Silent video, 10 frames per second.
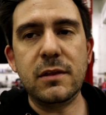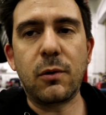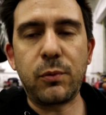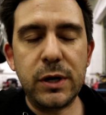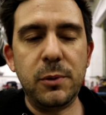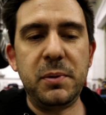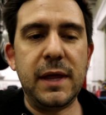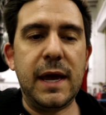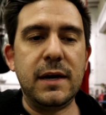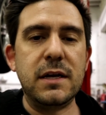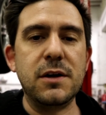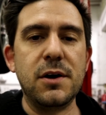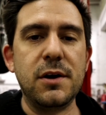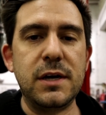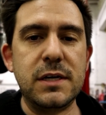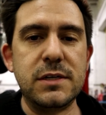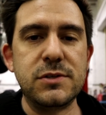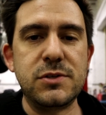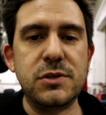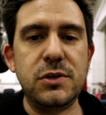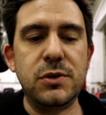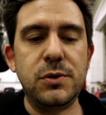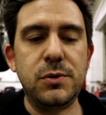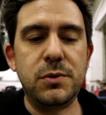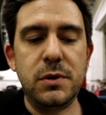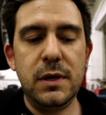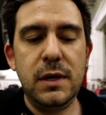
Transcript: the real plan here is to